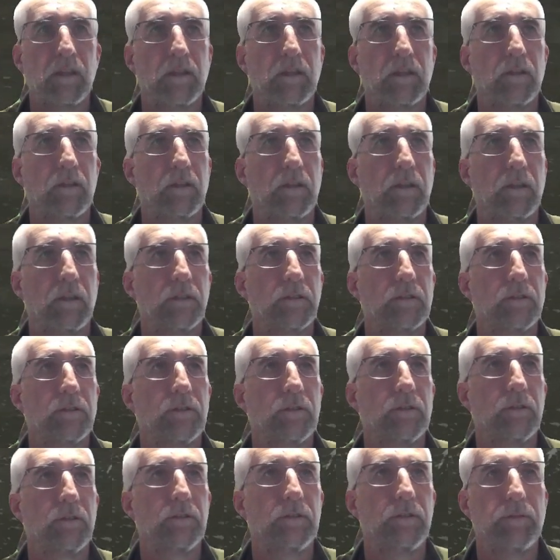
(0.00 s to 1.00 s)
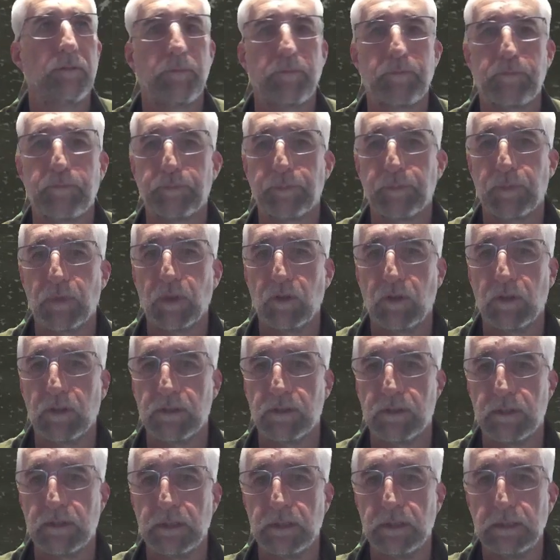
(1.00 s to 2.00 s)
Alright, so you can
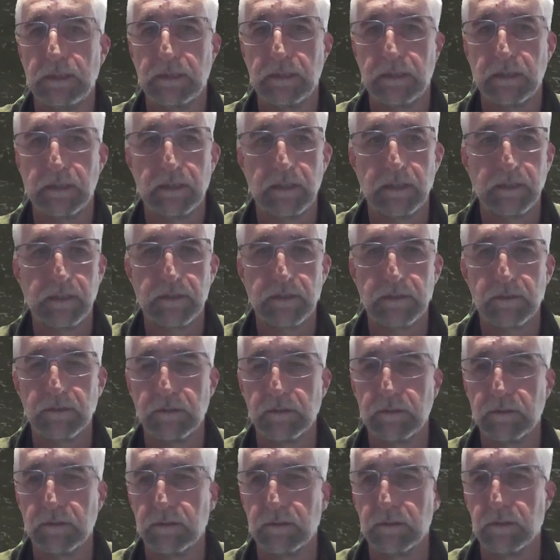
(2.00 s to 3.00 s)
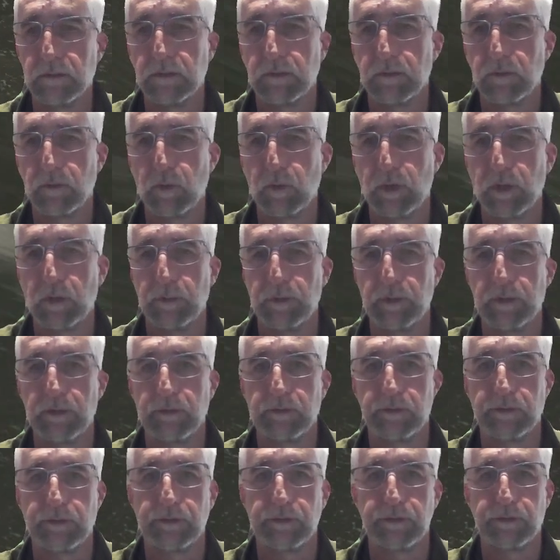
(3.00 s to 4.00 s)
see that there's still quite a bit
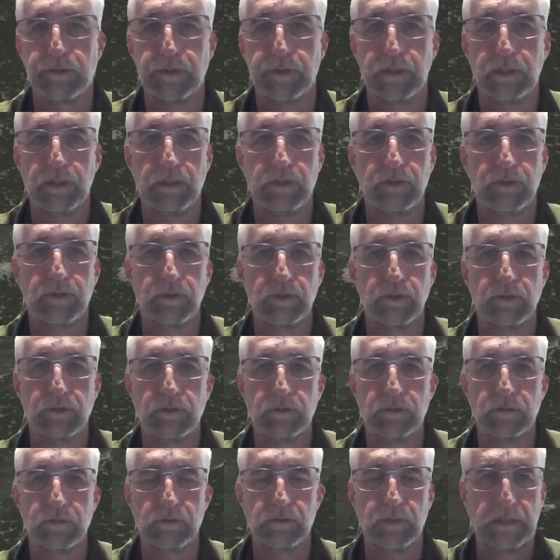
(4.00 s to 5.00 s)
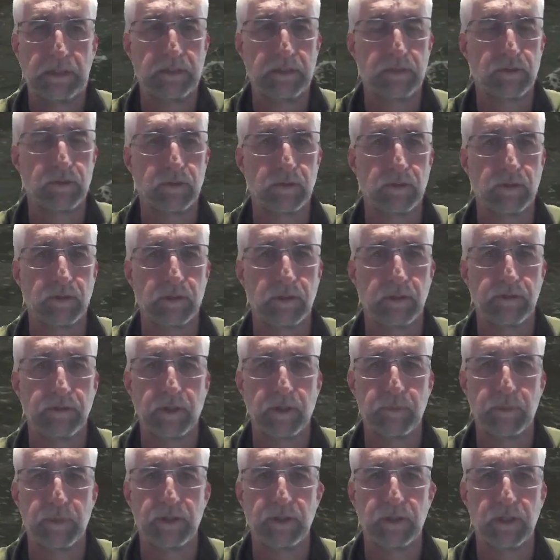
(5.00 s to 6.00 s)
of issue. That should not have
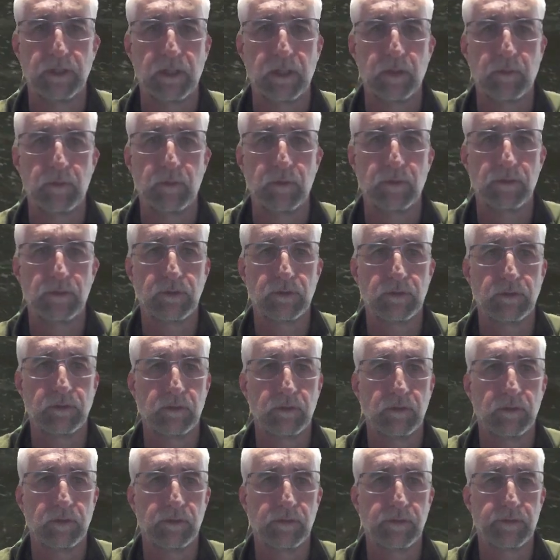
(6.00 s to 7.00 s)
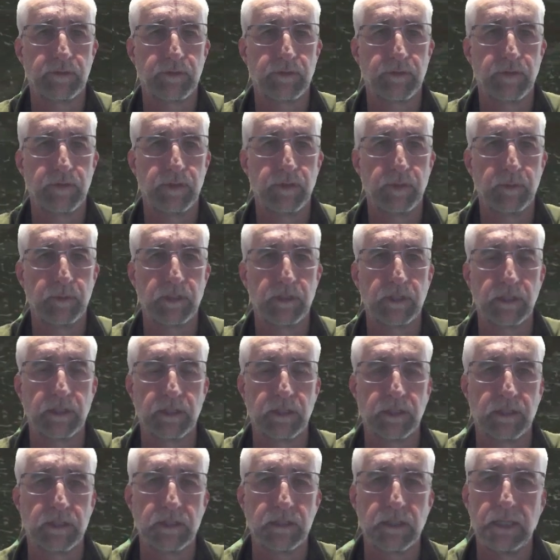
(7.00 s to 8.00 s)
happened. The camera should not have flipped
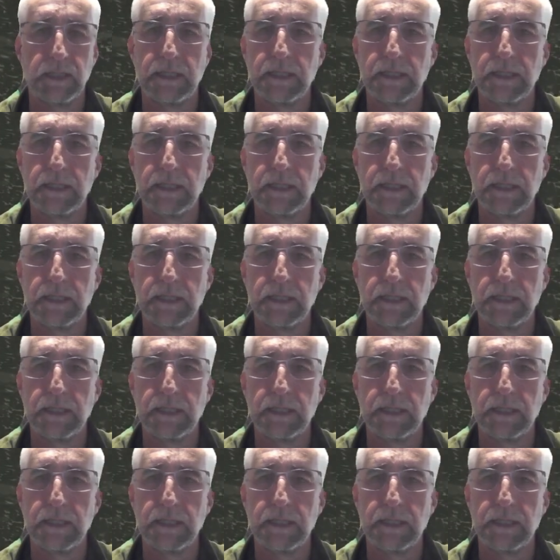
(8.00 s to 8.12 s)
like that.